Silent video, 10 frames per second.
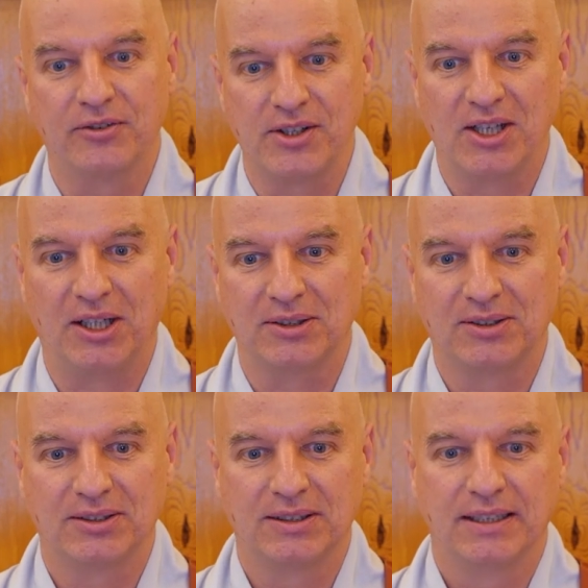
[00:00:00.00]

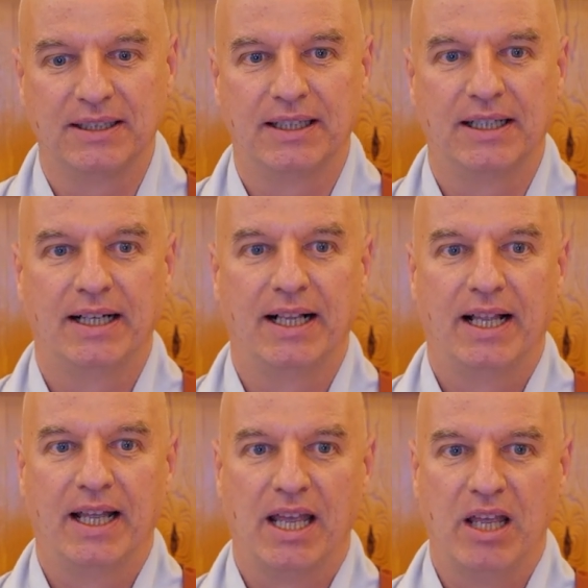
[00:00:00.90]
result.
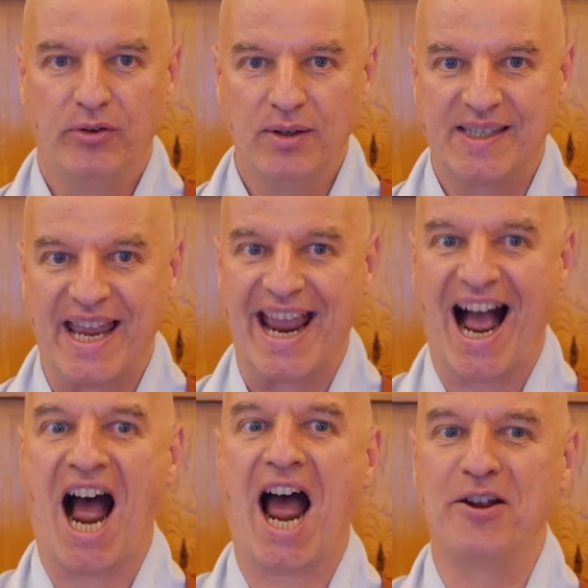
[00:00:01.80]
If you say,
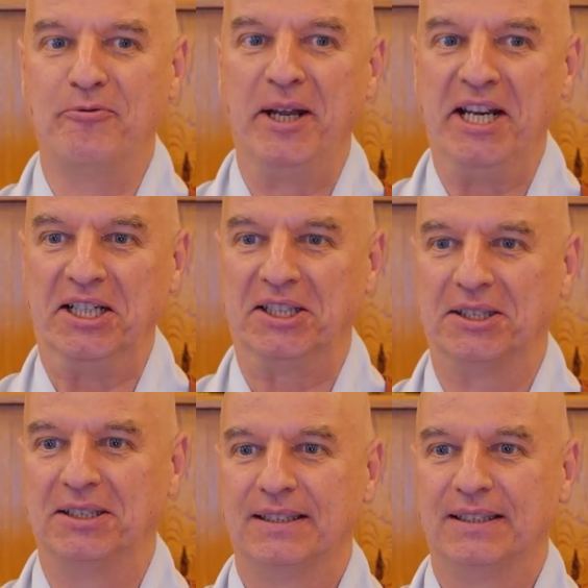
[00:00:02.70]
I win,